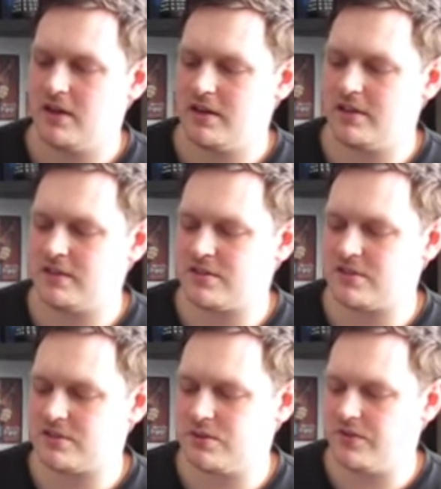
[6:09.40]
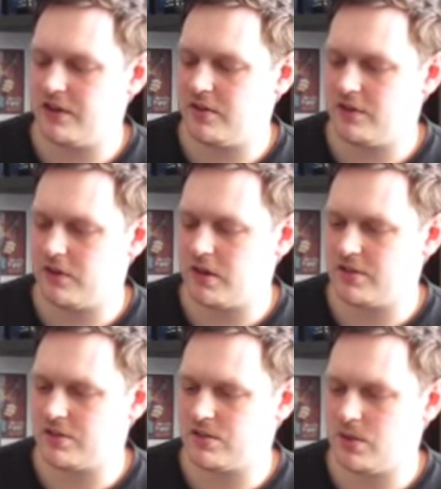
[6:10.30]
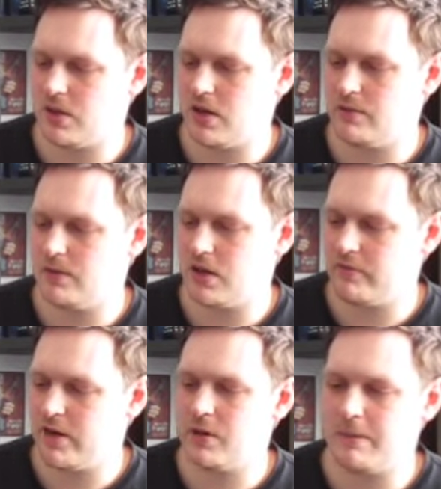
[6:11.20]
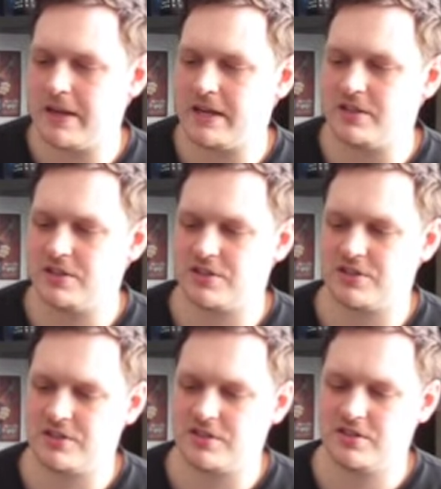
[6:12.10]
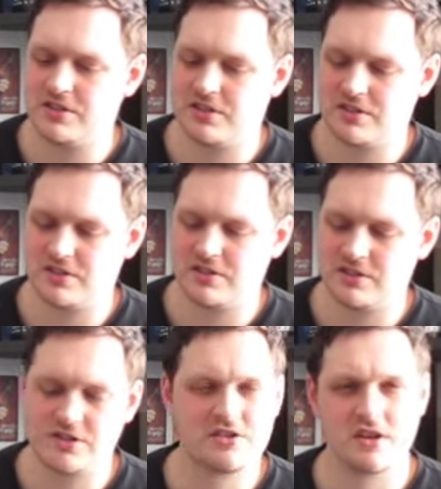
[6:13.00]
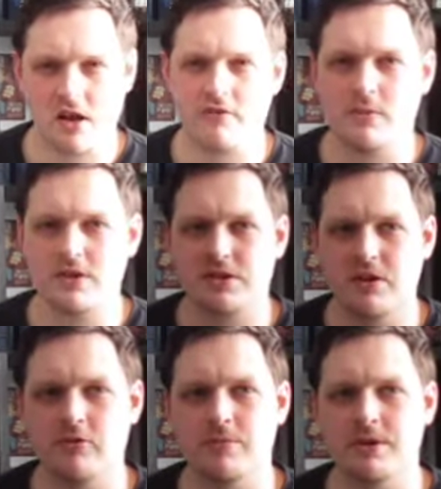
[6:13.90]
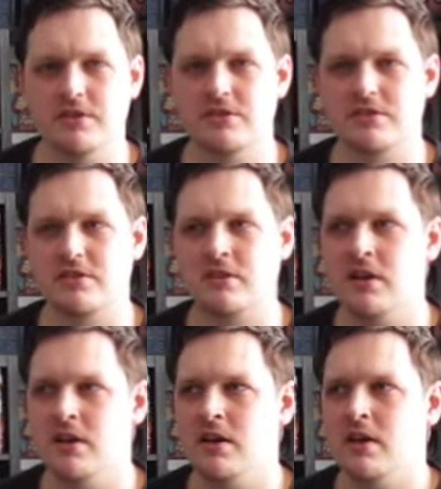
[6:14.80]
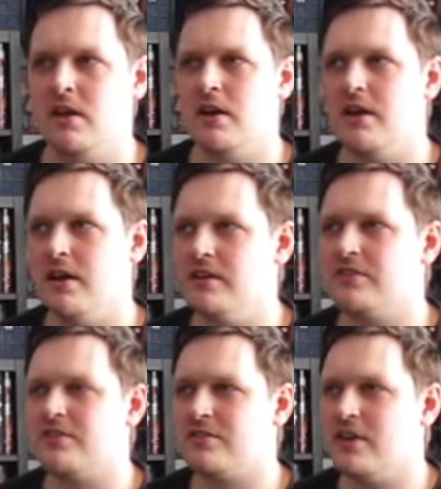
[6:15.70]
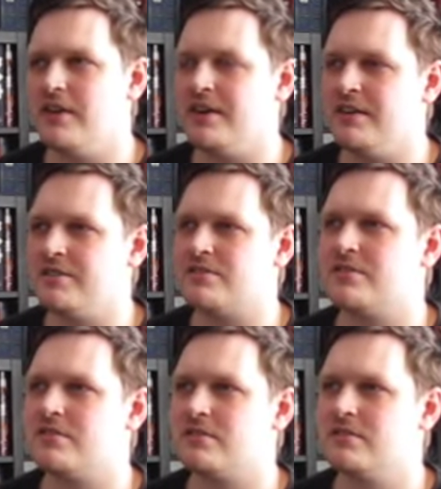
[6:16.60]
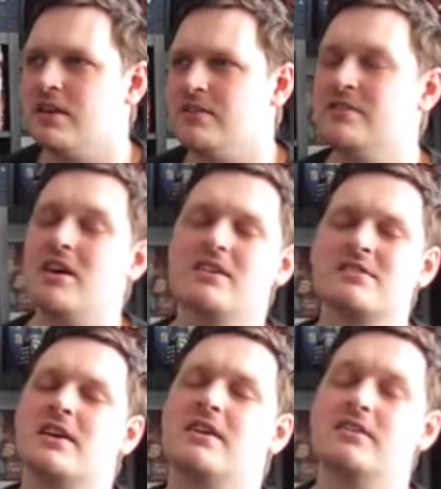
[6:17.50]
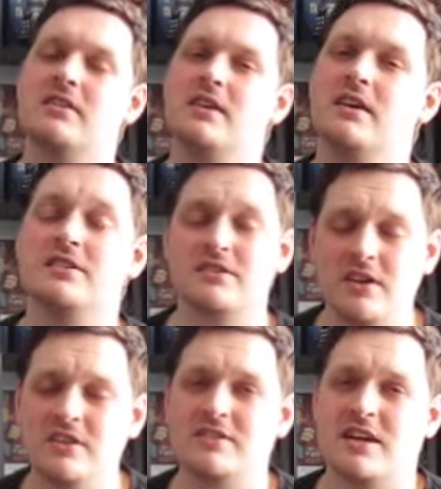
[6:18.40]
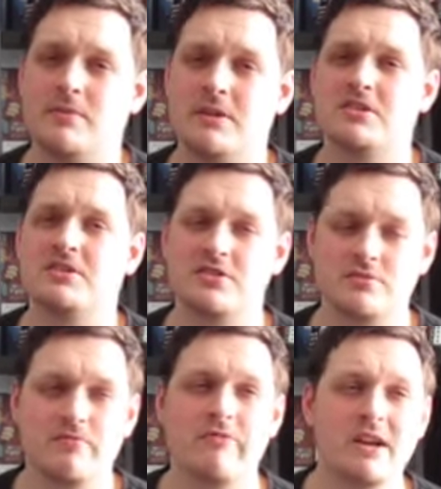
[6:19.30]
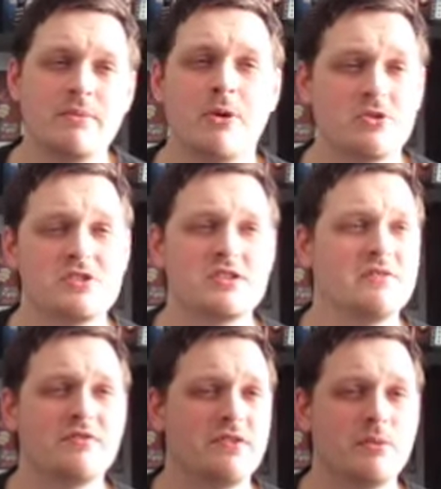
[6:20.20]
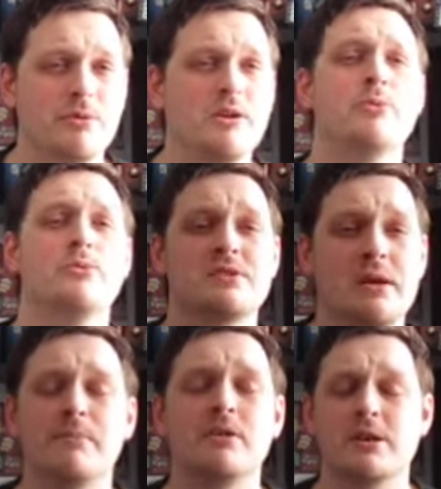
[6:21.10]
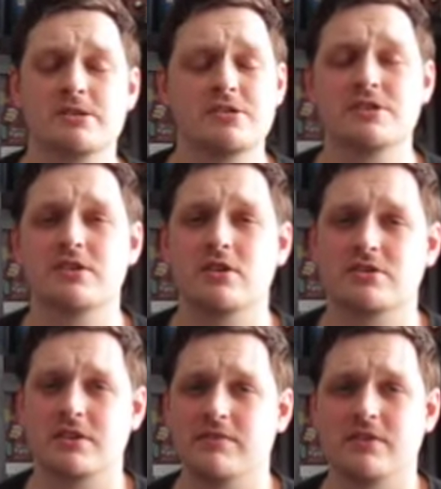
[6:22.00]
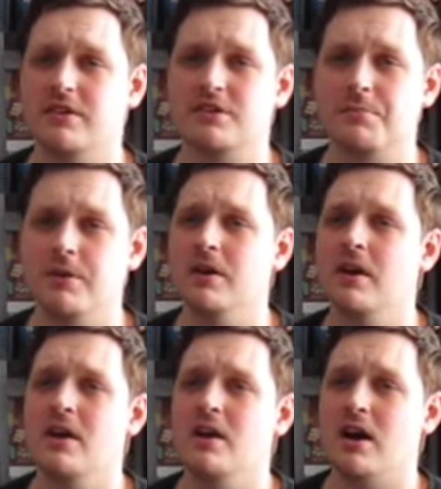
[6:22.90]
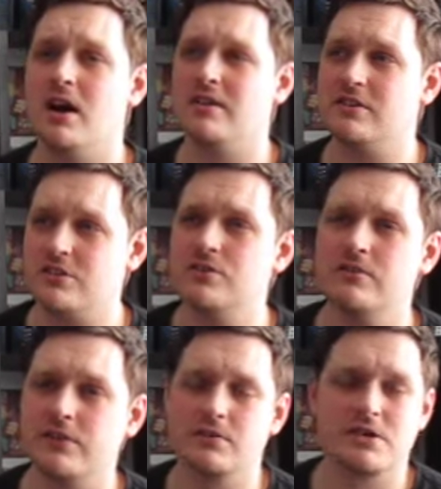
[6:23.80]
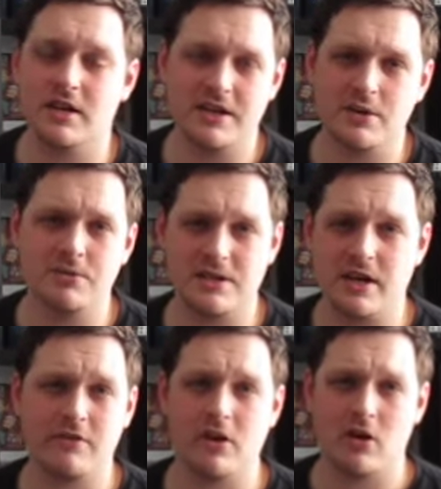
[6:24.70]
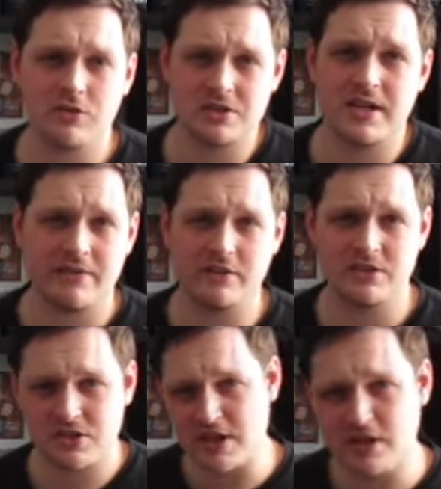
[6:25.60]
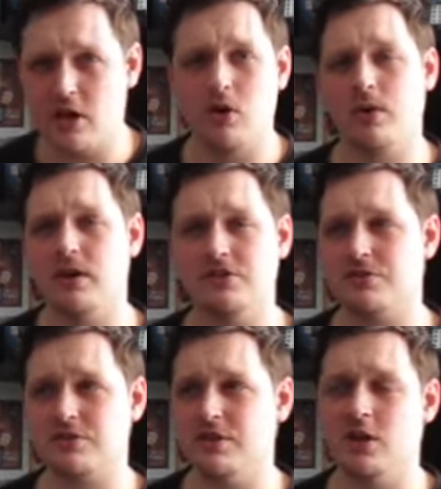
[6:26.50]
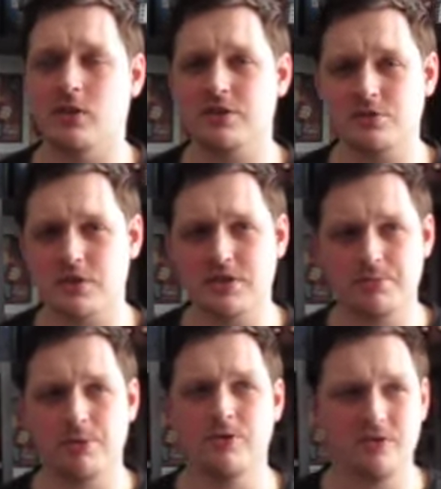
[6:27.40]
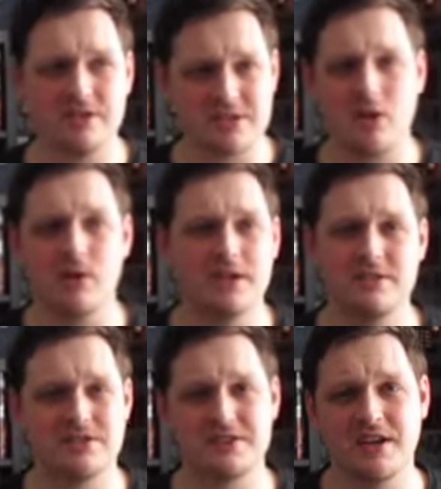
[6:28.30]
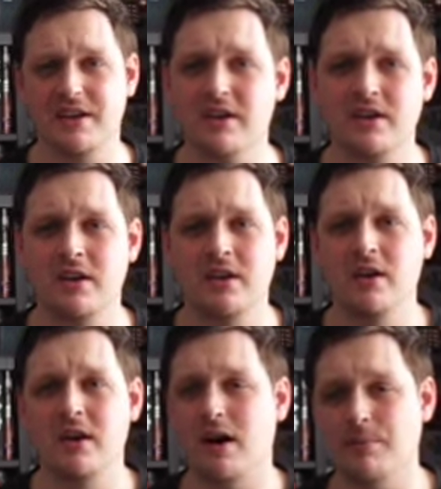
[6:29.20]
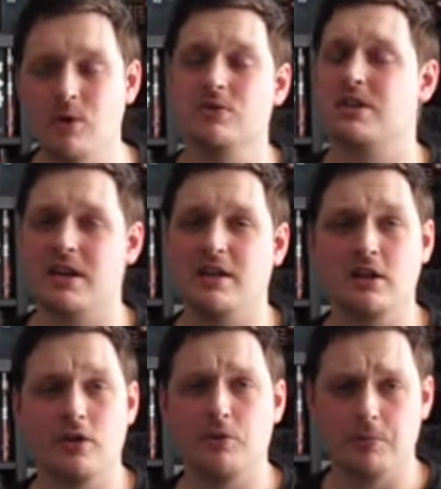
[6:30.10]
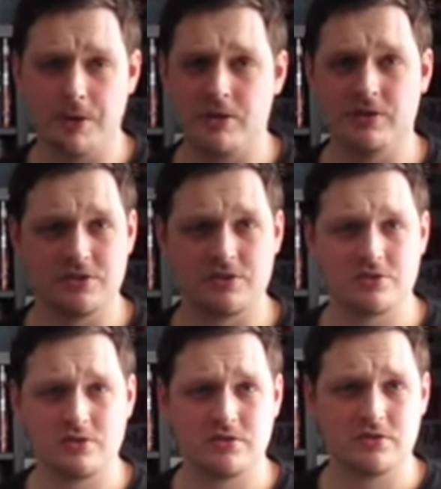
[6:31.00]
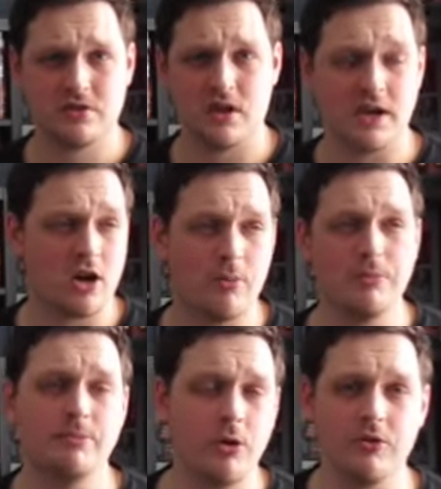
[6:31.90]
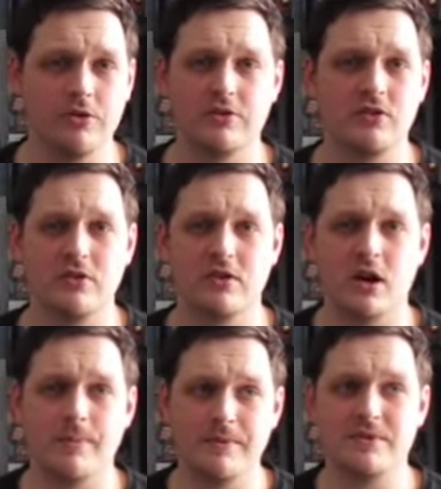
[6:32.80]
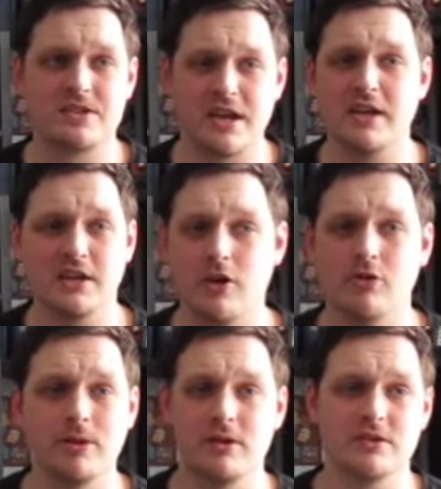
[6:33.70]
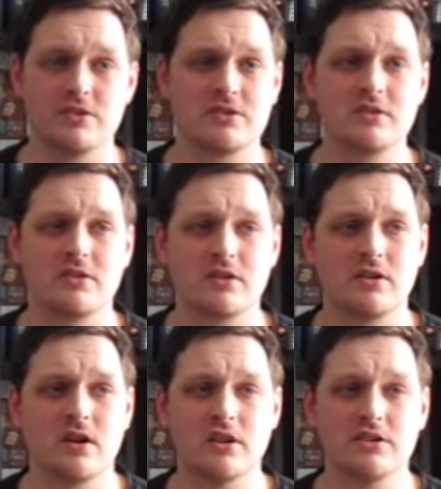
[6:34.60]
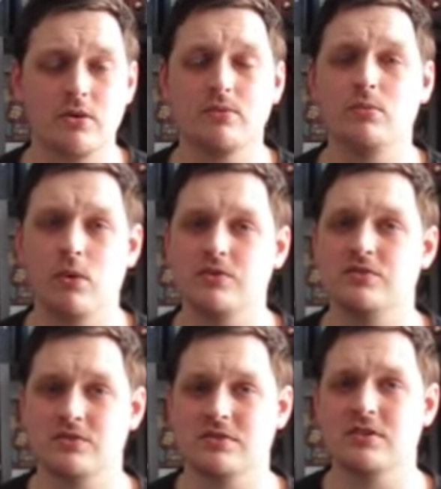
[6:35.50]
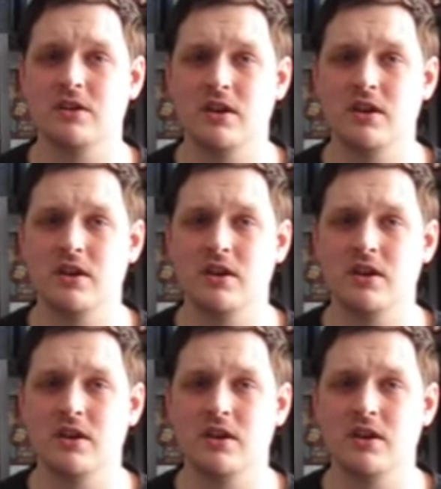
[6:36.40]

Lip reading: this is the sort of video that I just thought I really want to make it just to cover myself, because it's not, as I said, it's nice to get the messages. It's really positive that people send me the messages asking for things, but I do feel slightly guilty of constantly having to say no, and I just wanted to put this out here to say I'm not saying no because I can't be bothered. I'm saying no because I don't want to.